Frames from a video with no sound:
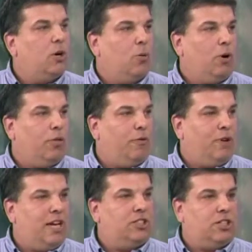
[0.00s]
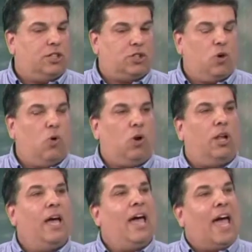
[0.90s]
worth of needs in the school,
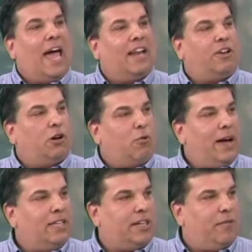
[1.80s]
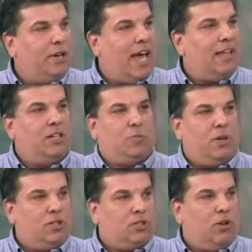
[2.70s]
and it degrades every day. These
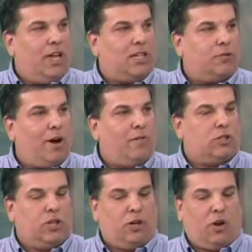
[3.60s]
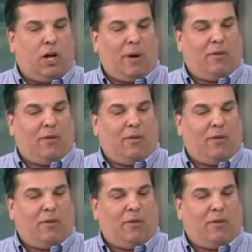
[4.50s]
buildings don't last forever. So you're talking about a